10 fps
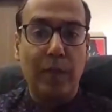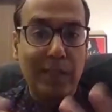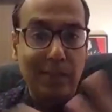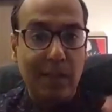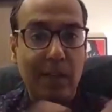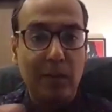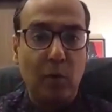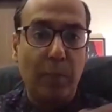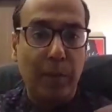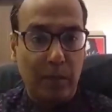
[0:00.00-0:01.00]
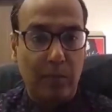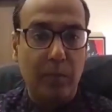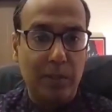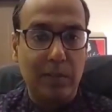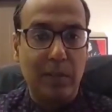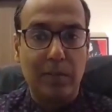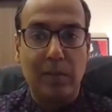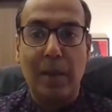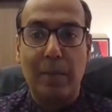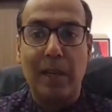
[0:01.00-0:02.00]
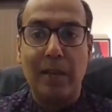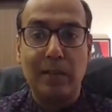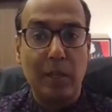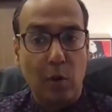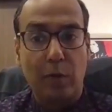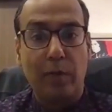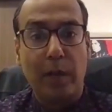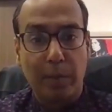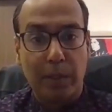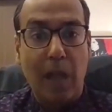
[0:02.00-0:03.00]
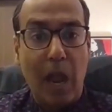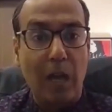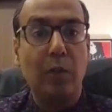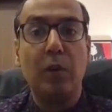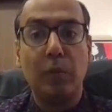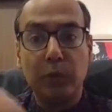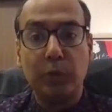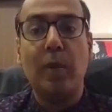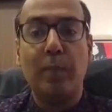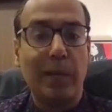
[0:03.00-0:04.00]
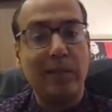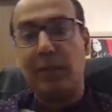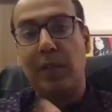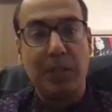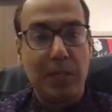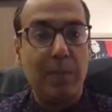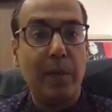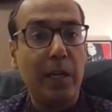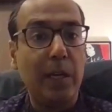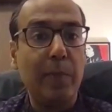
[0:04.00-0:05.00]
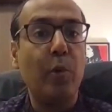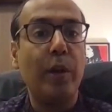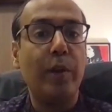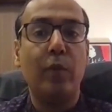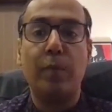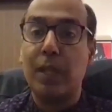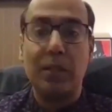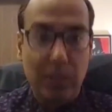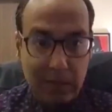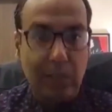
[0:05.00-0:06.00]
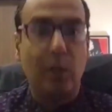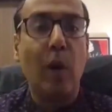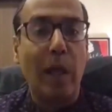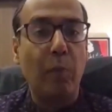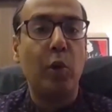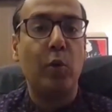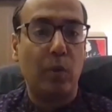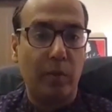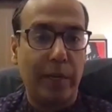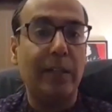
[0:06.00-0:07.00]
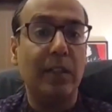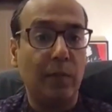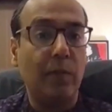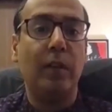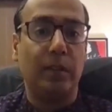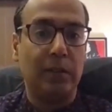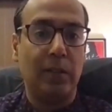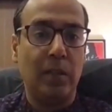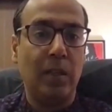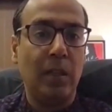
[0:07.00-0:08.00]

very serious topic, which is the Israel Palestine conflict, but the artwork was so impressive that she immediately pulled it from me and she said, no, I want to read this first,